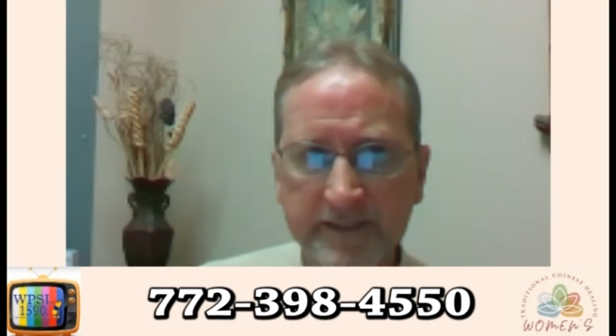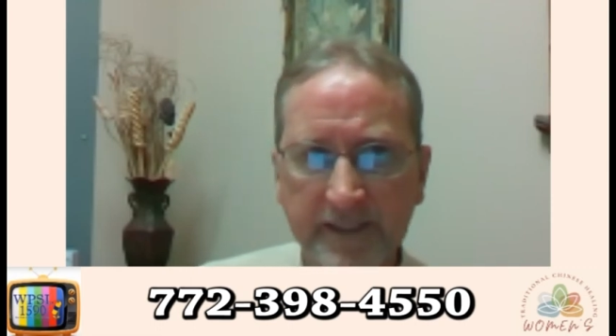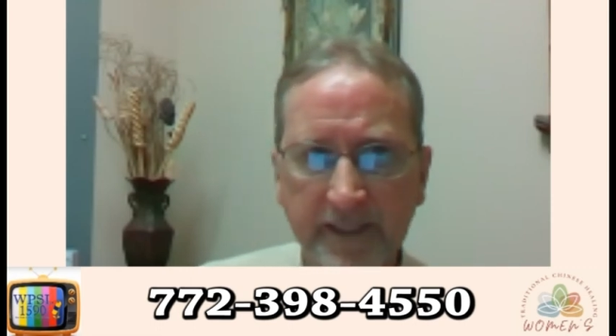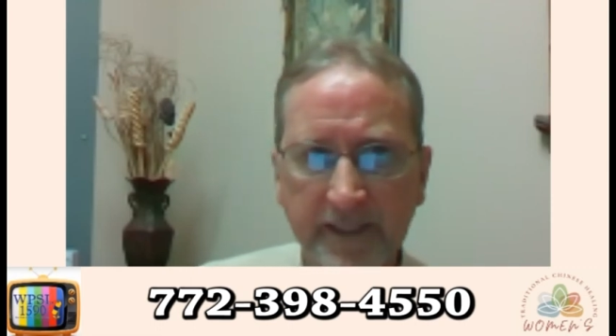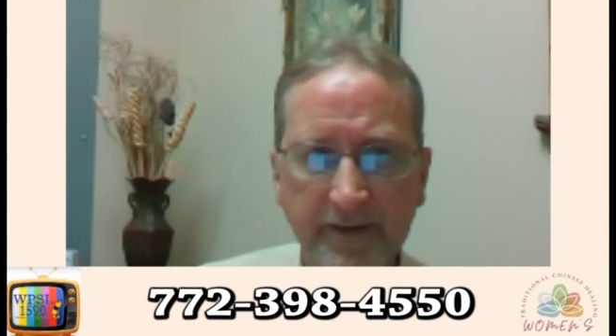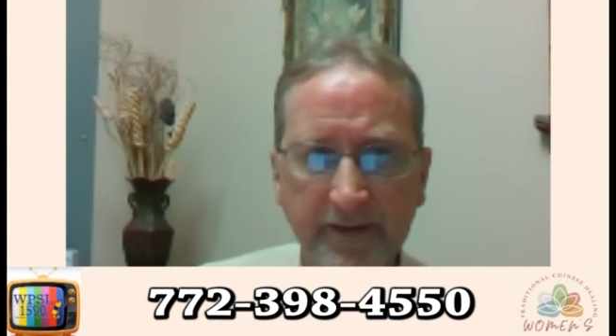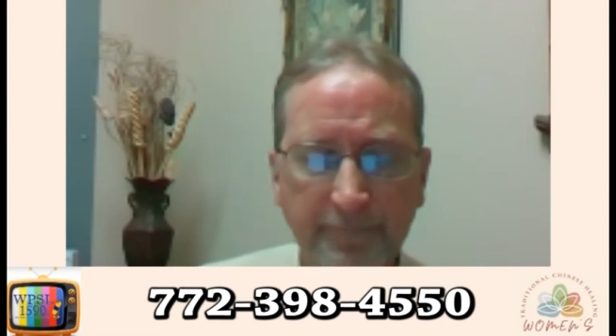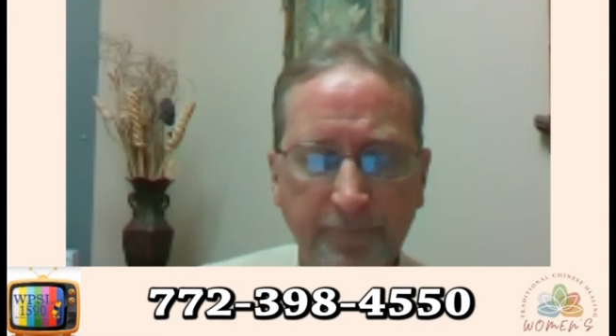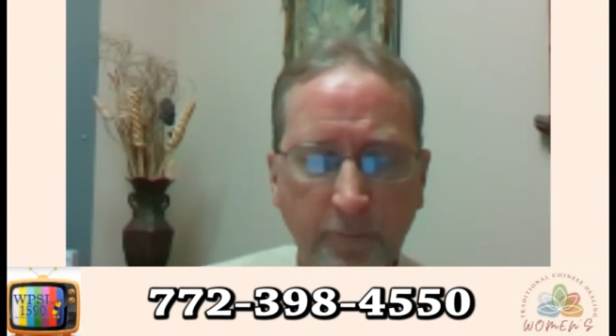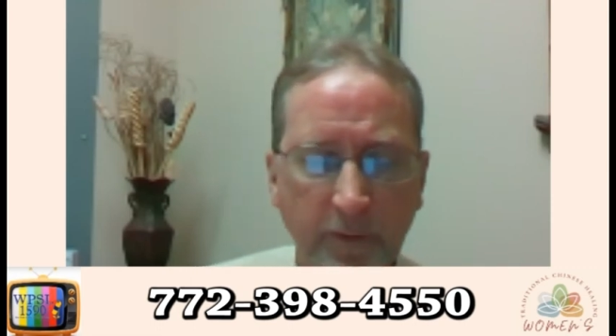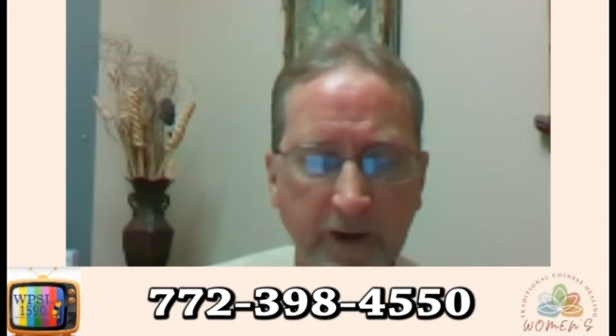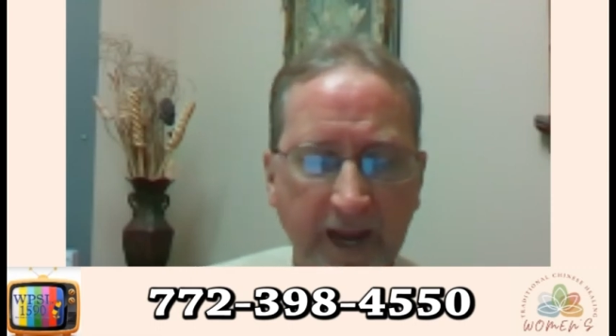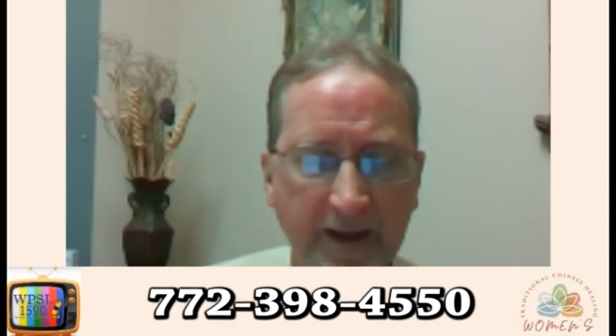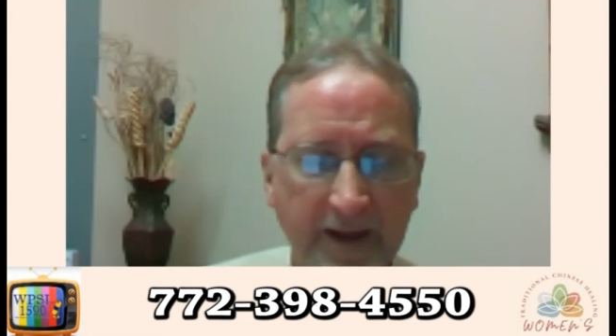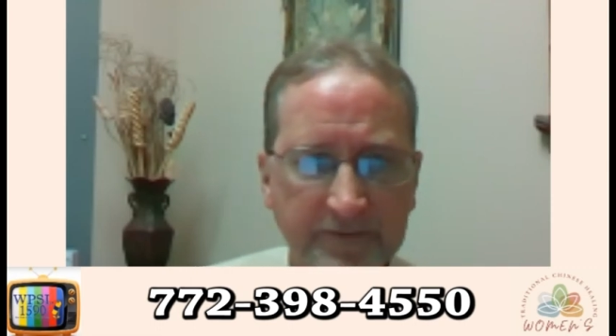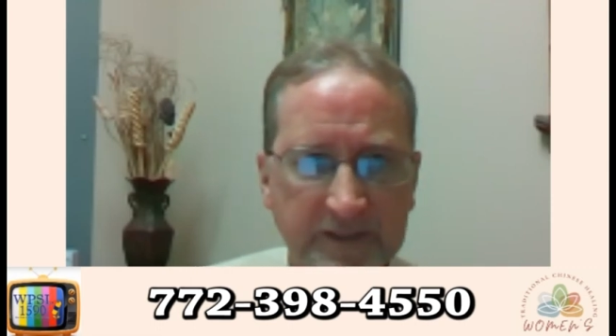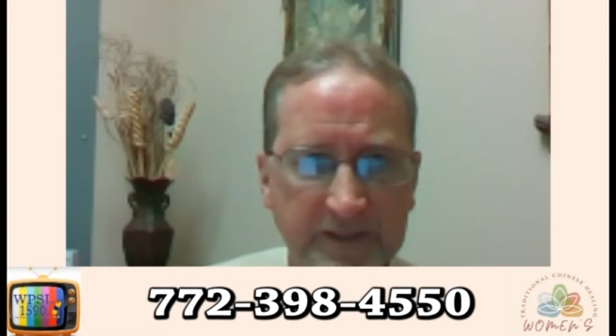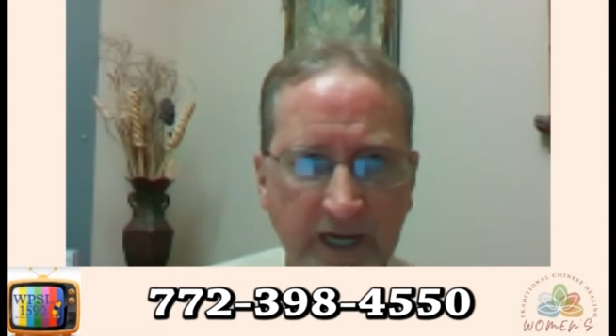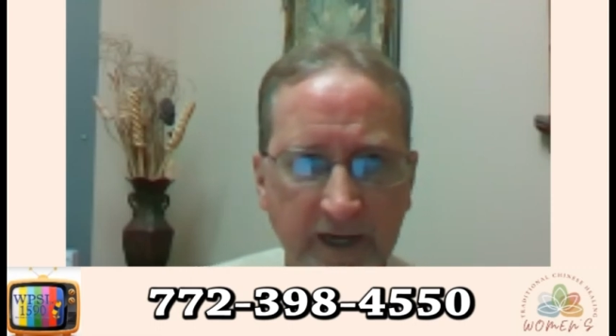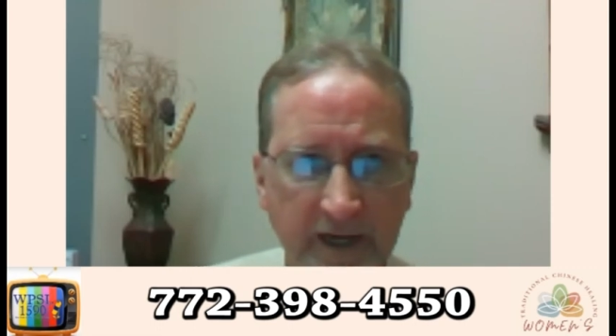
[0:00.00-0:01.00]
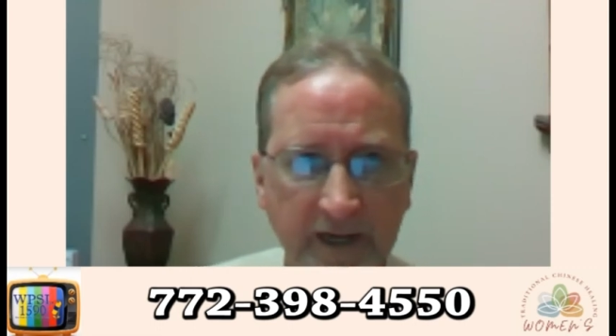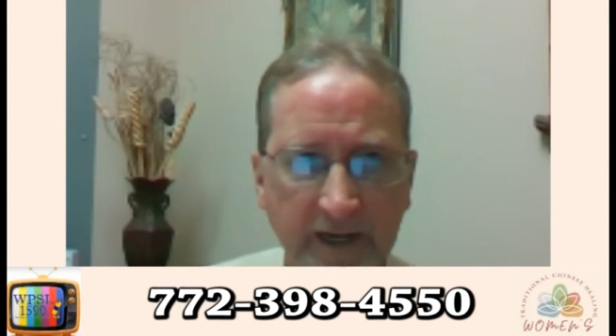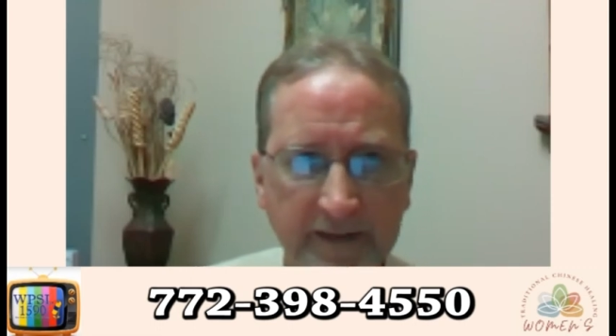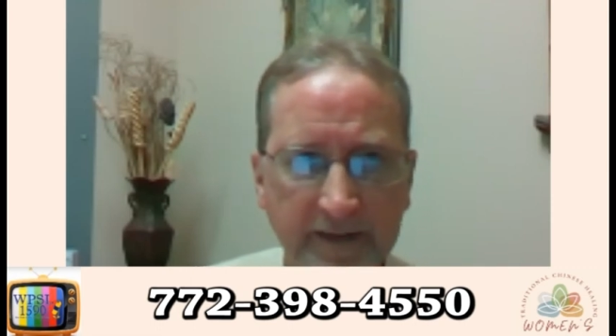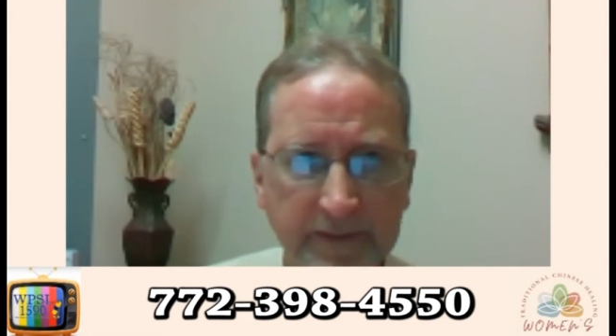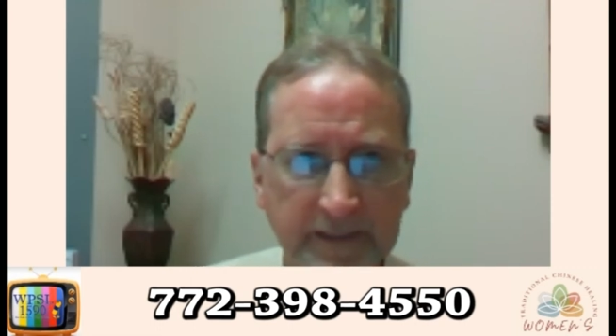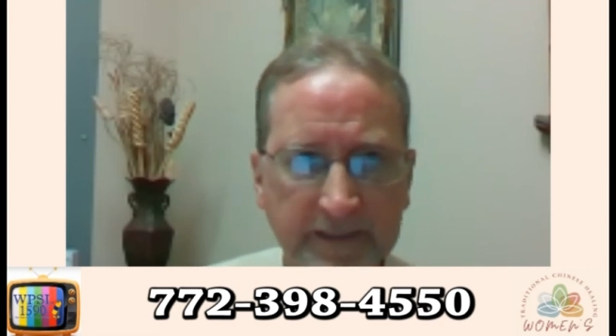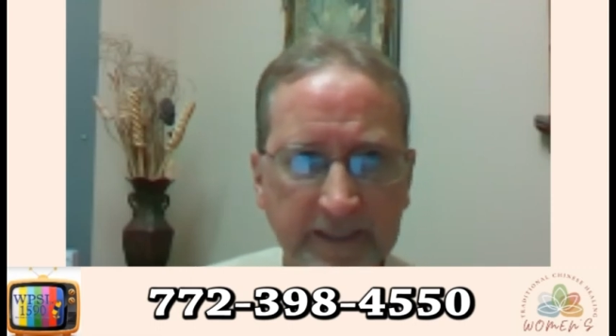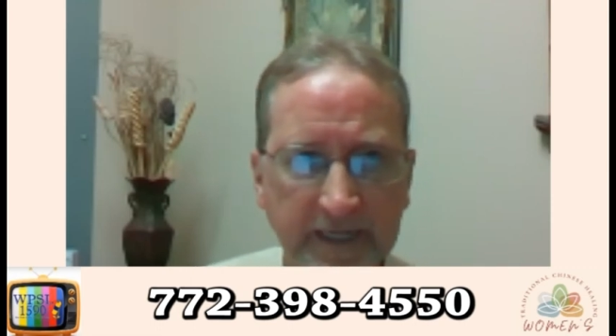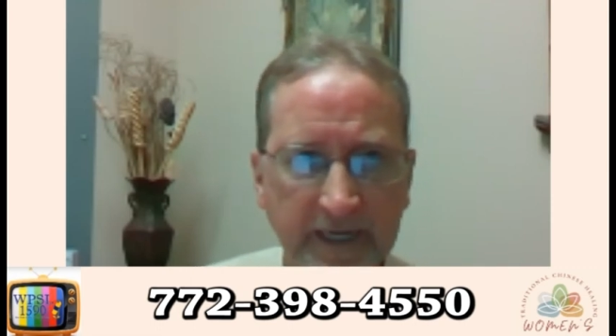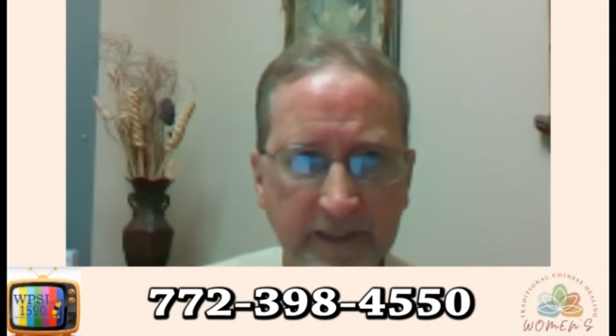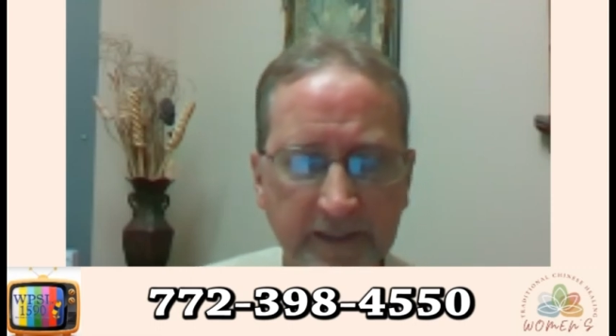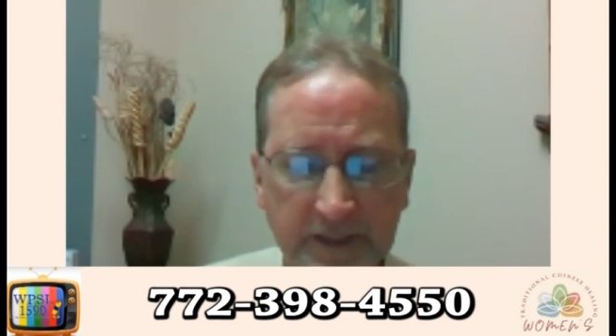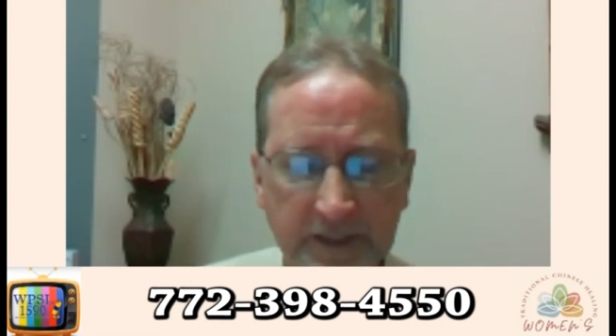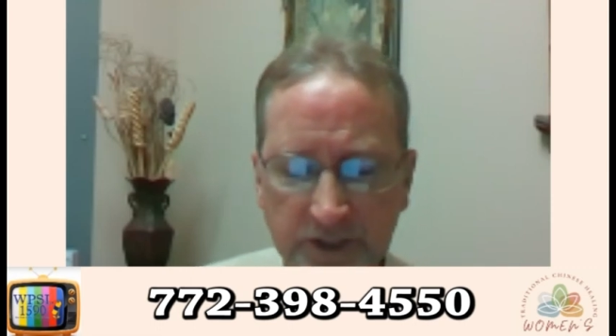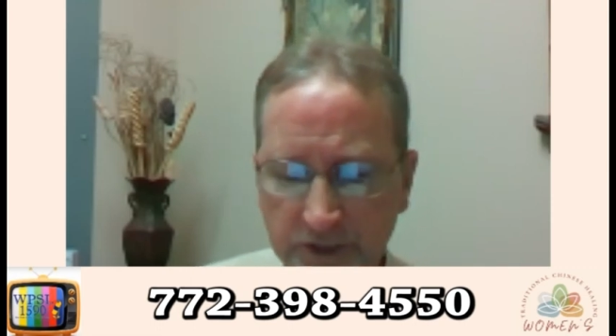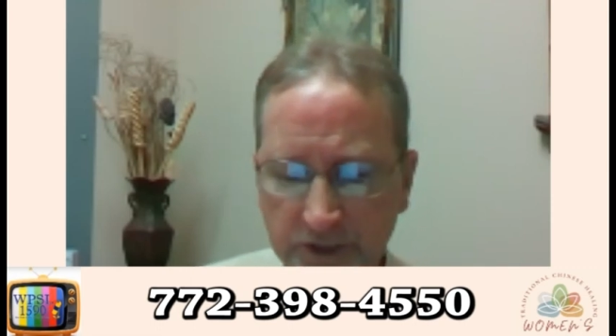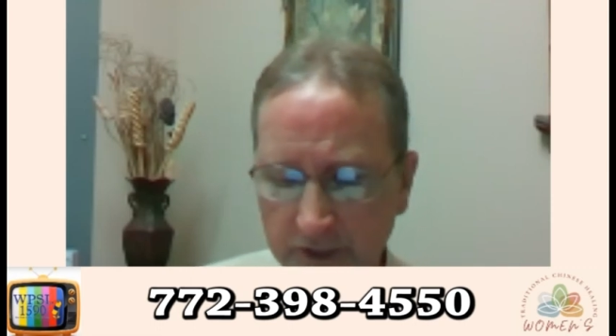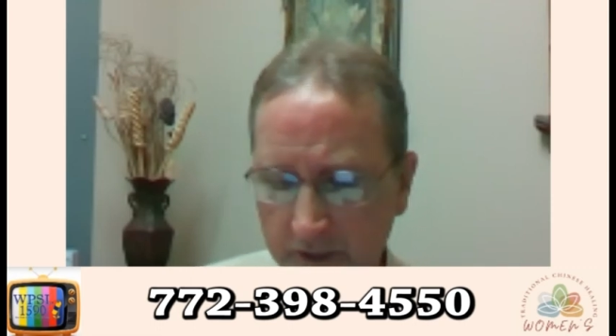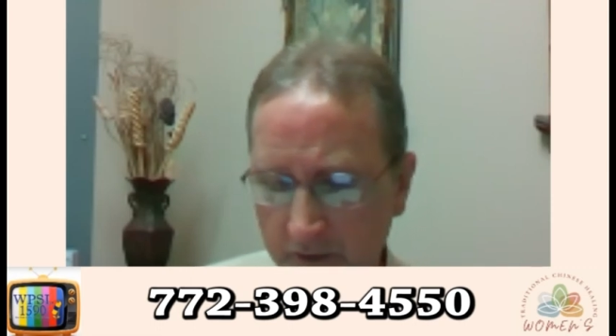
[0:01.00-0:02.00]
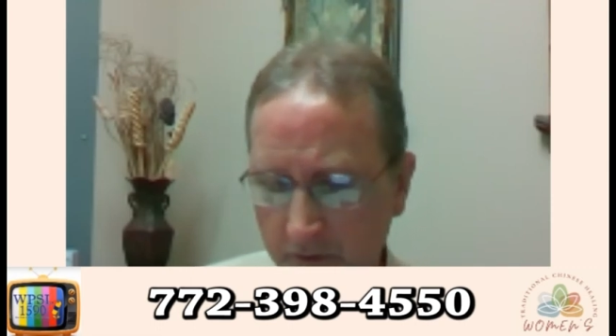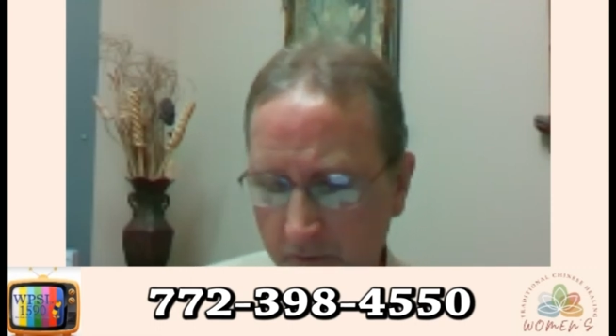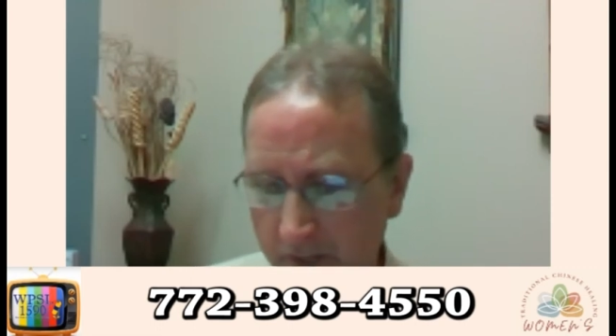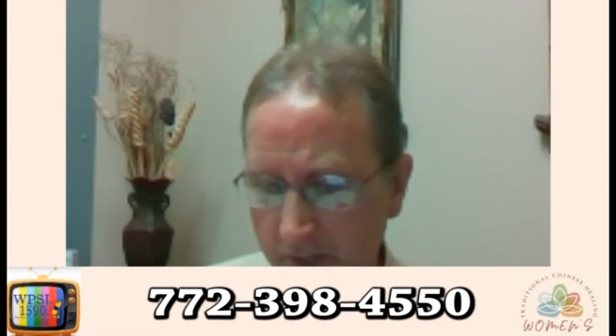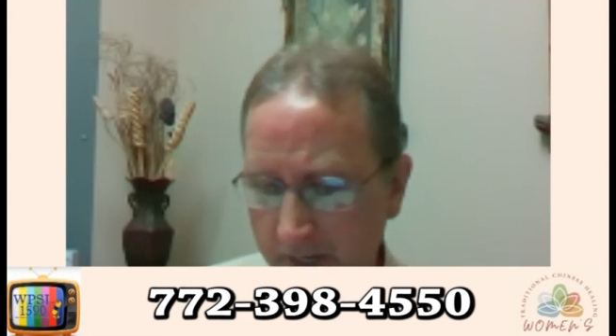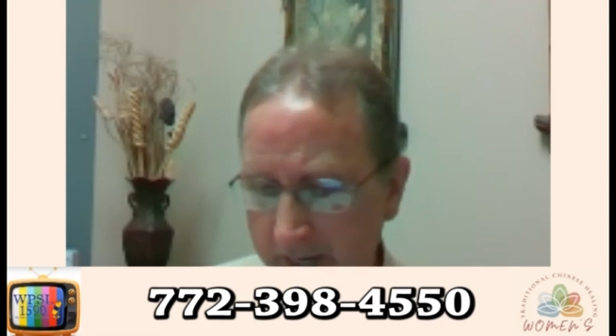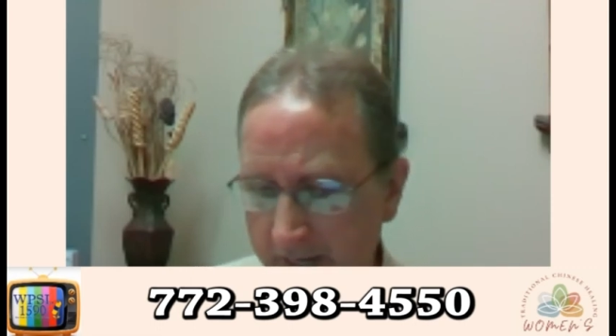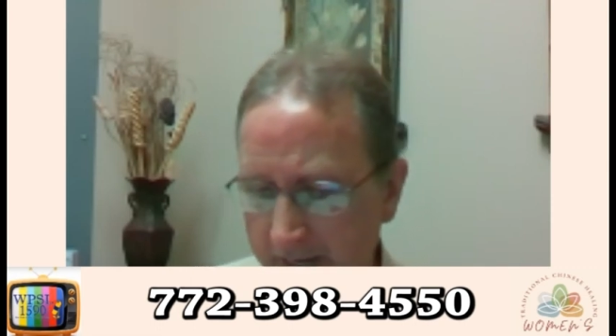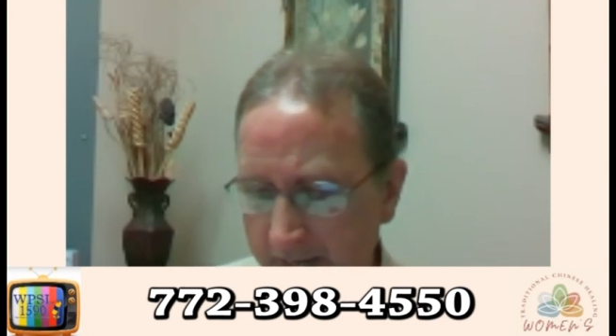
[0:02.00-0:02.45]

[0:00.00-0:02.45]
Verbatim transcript: And if we have time at the end of the show,